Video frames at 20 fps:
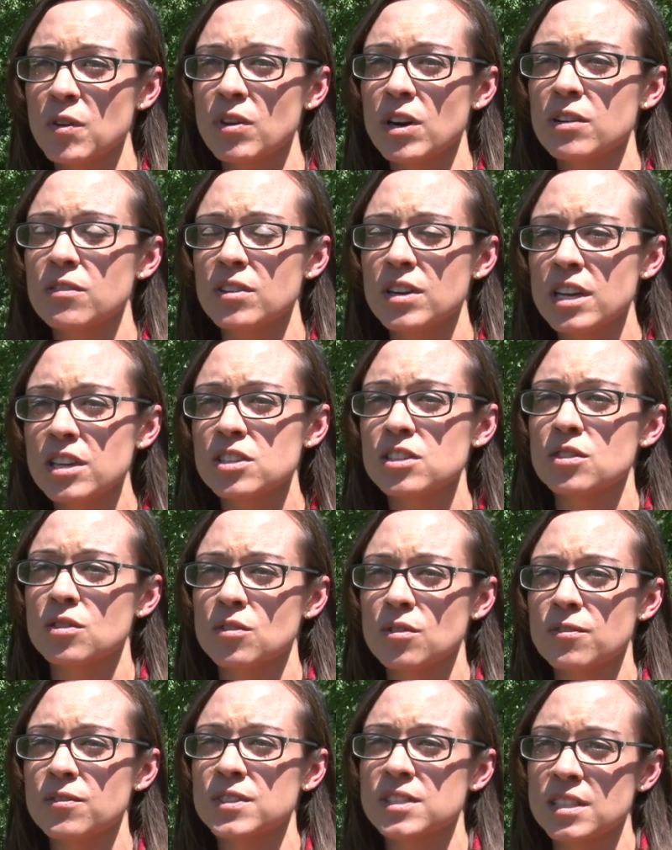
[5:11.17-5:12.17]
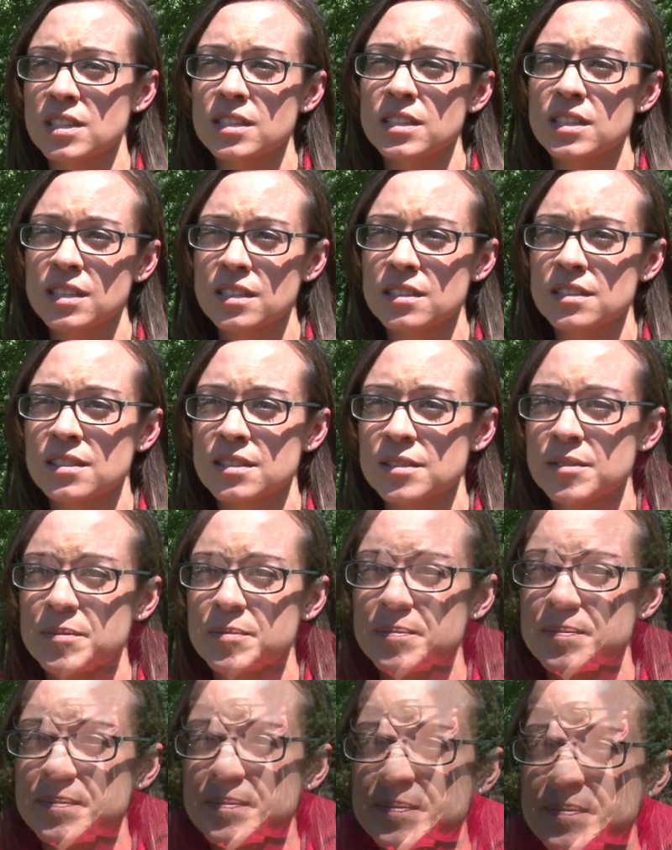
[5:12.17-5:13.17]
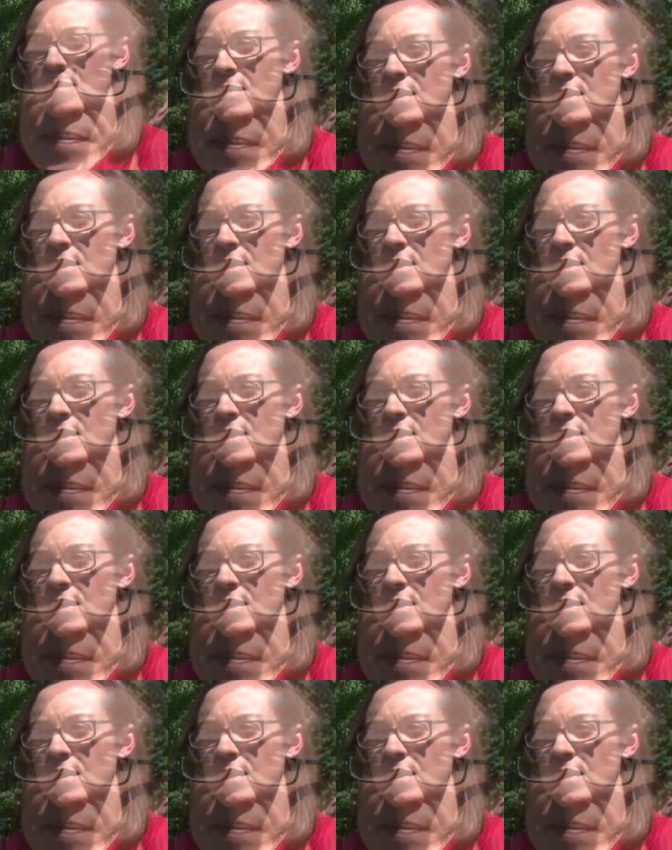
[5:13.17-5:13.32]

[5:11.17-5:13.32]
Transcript: recreational facilities. All right.